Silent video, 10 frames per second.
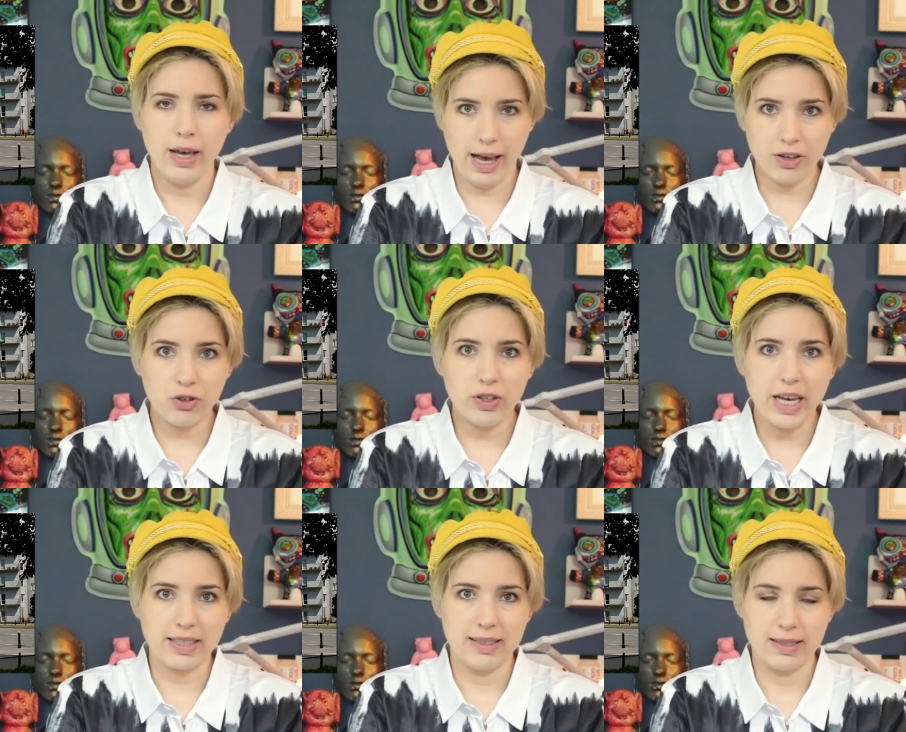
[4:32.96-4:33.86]
Speaker 1: actually
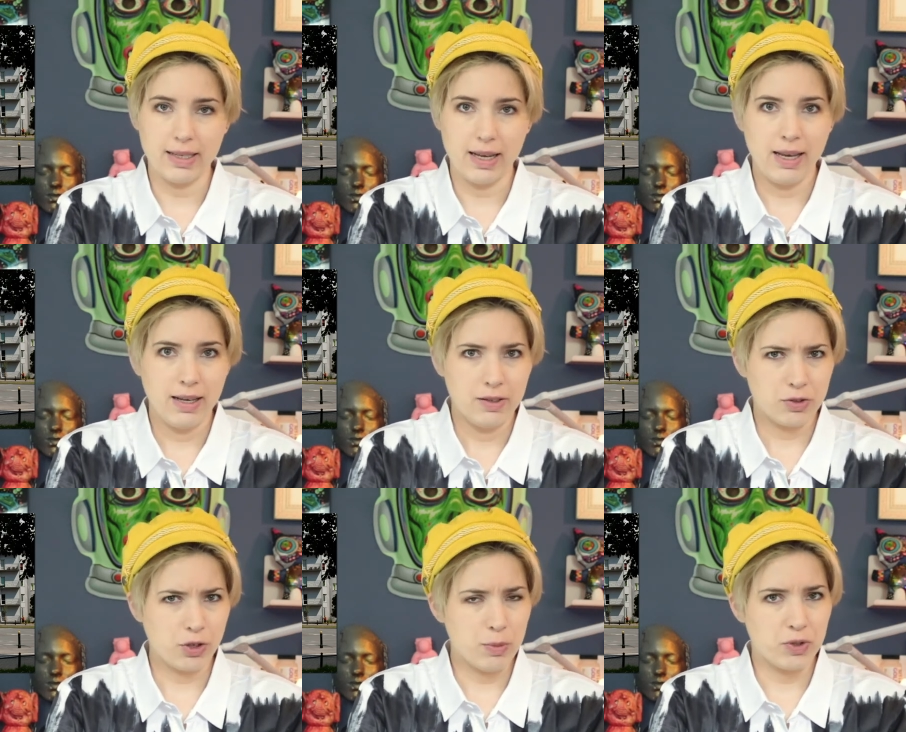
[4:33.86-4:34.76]
act as
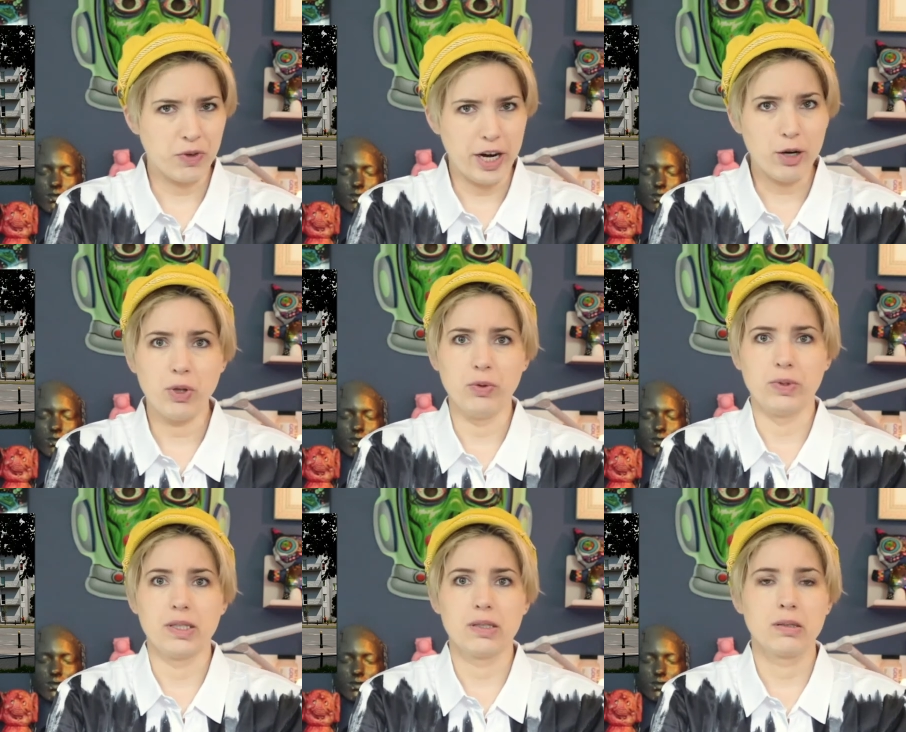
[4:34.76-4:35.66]
scrubbers for air
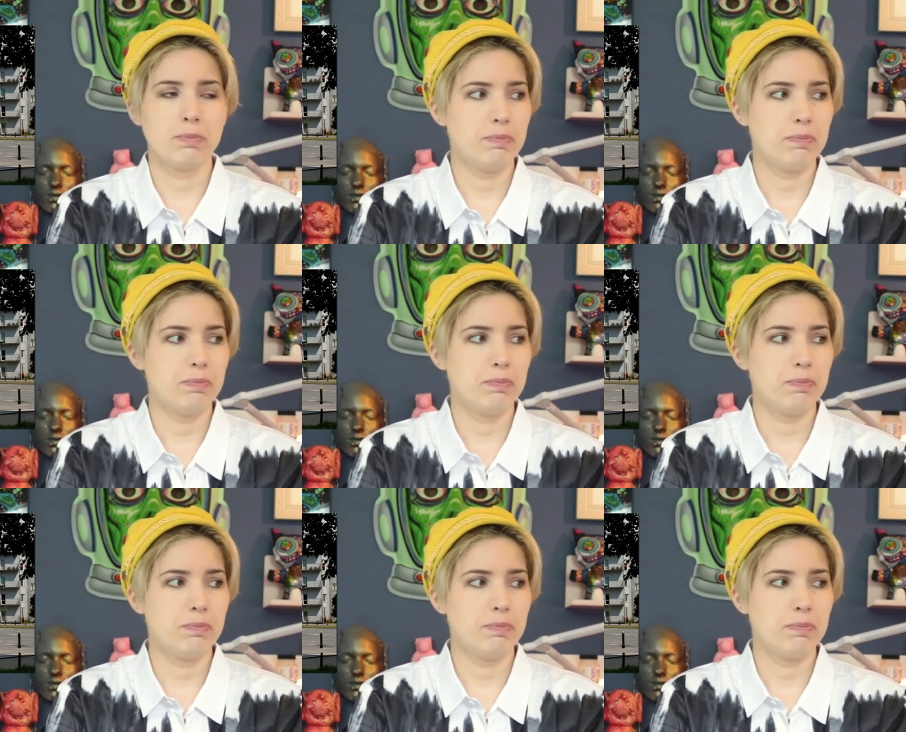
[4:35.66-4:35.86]
pollutants.